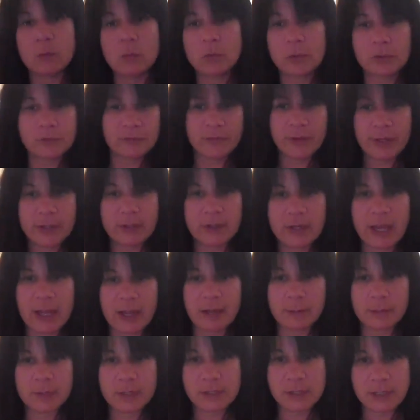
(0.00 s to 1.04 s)
Warfare
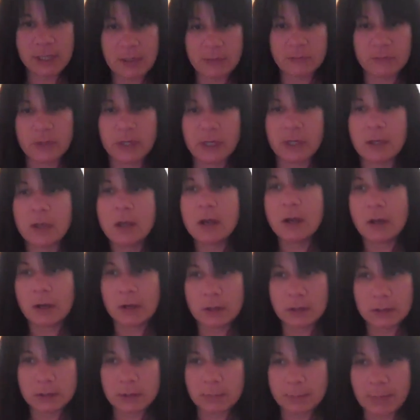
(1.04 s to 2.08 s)
game this evening.
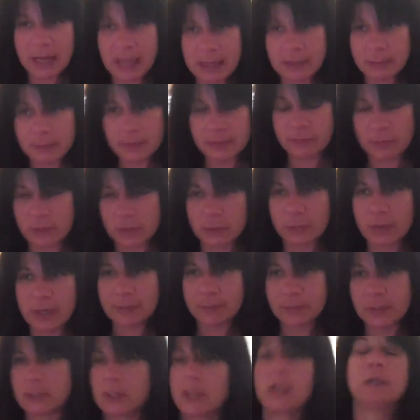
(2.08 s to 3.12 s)
On the bottom of our
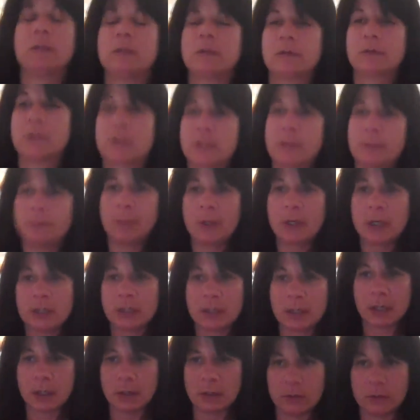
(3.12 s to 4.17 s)
website, there's a
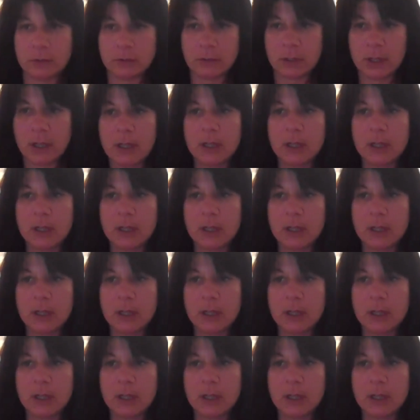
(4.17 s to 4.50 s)
barcode.